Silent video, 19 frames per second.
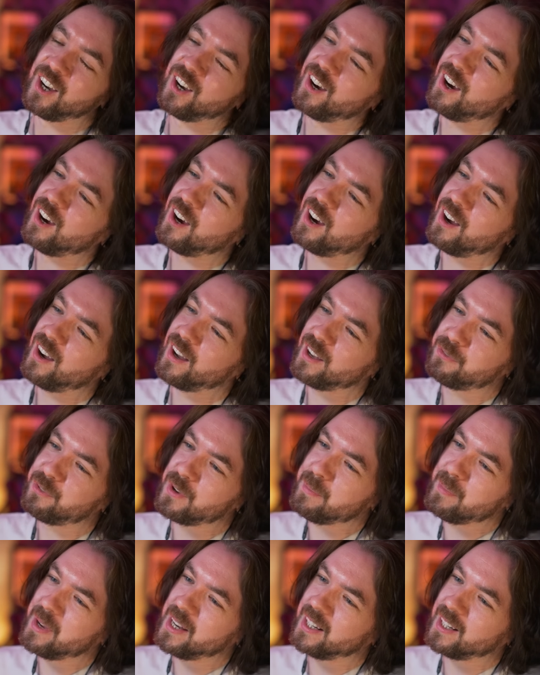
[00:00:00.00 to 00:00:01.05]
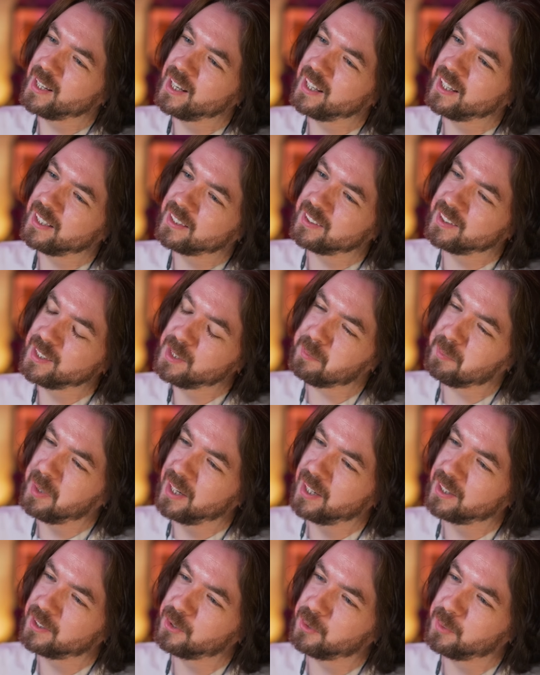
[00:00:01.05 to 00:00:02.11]
Oh, if we made a theme
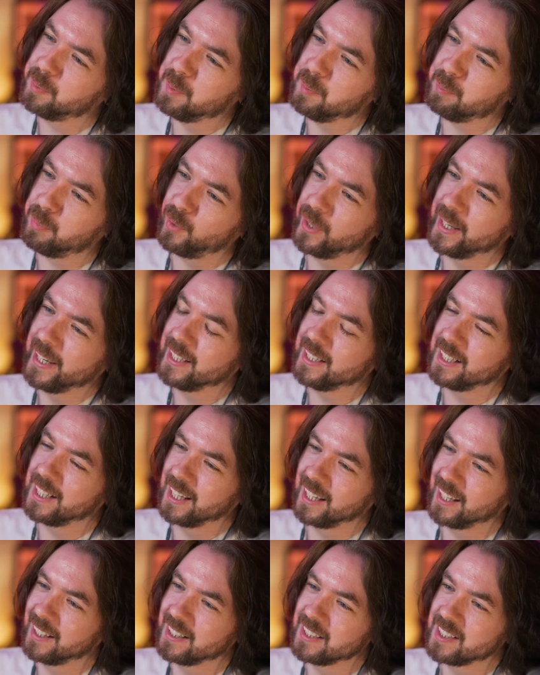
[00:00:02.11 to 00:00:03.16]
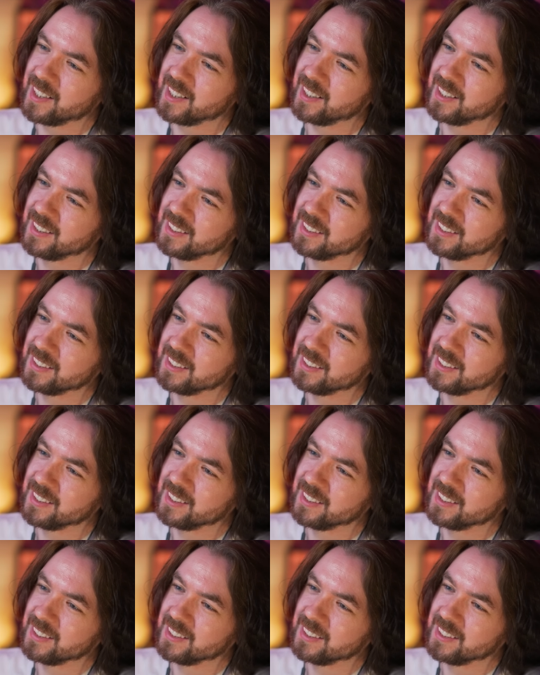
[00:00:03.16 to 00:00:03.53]
park, it would be Brainland.